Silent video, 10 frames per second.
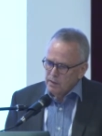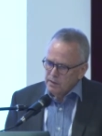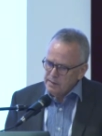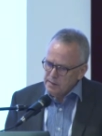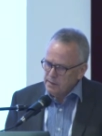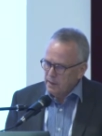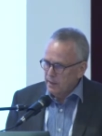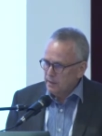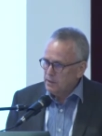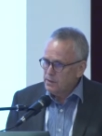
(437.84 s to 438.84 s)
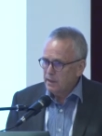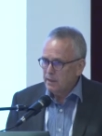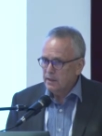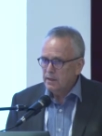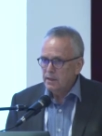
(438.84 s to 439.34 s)
This is another
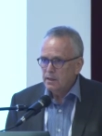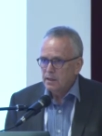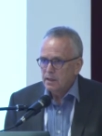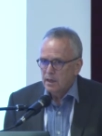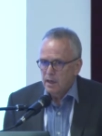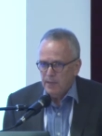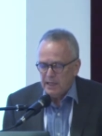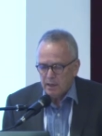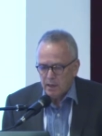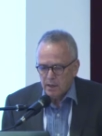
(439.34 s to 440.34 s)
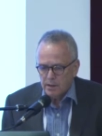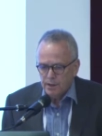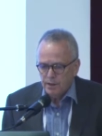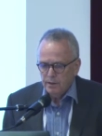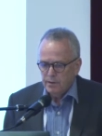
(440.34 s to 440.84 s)
study, a bit
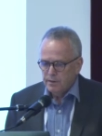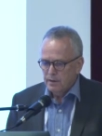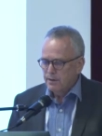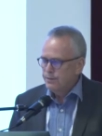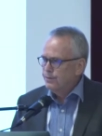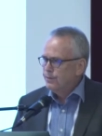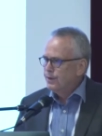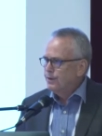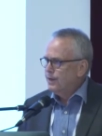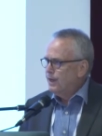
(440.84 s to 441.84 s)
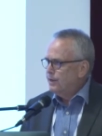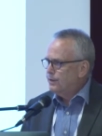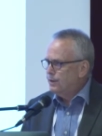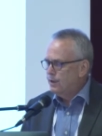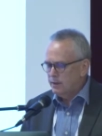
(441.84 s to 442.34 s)
larger, nearly
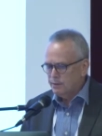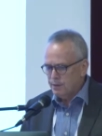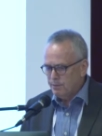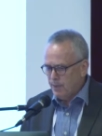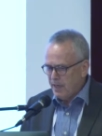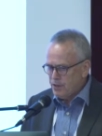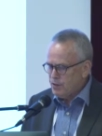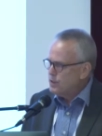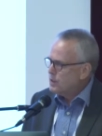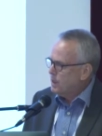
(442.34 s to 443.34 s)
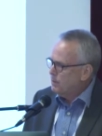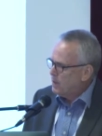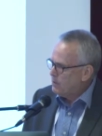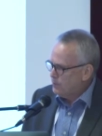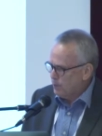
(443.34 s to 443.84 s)
1,800 patients
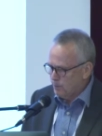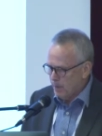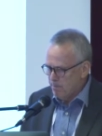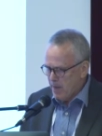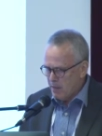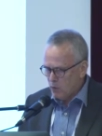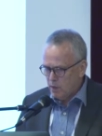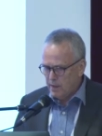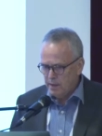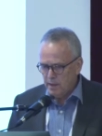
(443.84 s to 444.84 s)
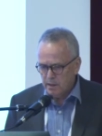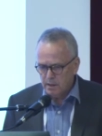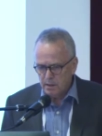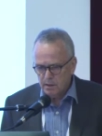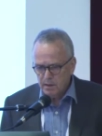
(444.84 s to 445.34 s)
coming from the Mayo
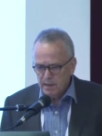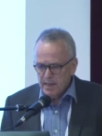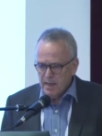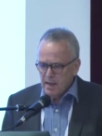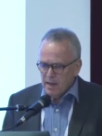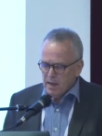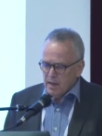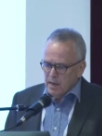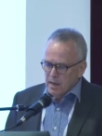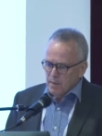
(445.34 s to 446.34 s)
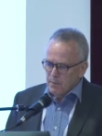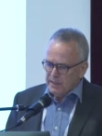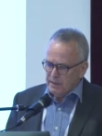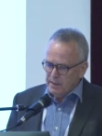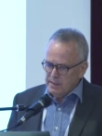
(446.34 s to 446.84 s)
Clinic.
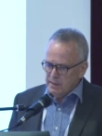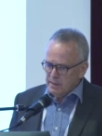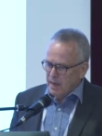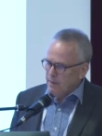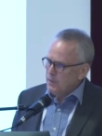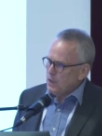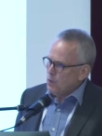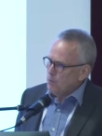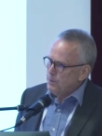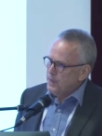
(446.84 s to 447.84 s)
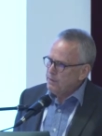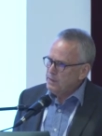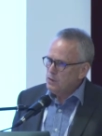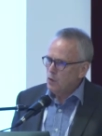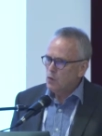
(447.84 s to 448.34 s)
But this time, the
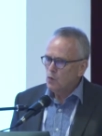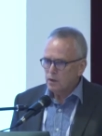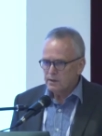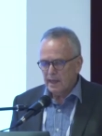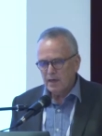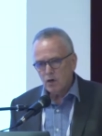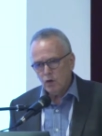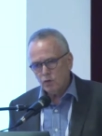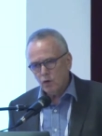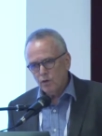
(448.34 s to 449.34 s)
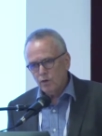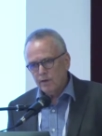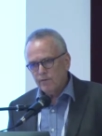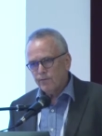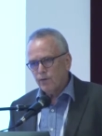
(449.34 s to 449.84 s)
comparison was done not
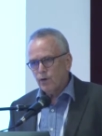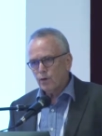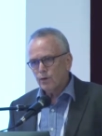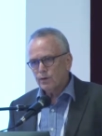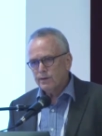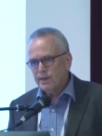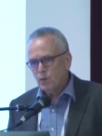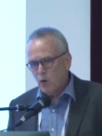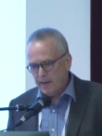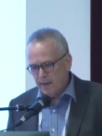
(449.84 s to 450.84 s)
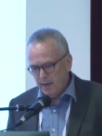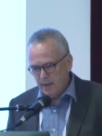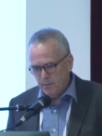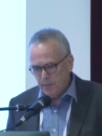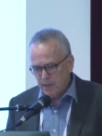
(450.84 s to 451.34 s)
only for
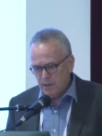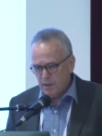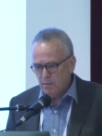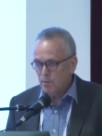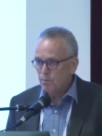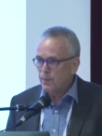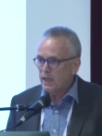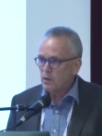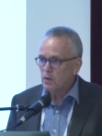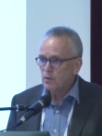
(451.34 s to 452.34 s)
T1A patient, but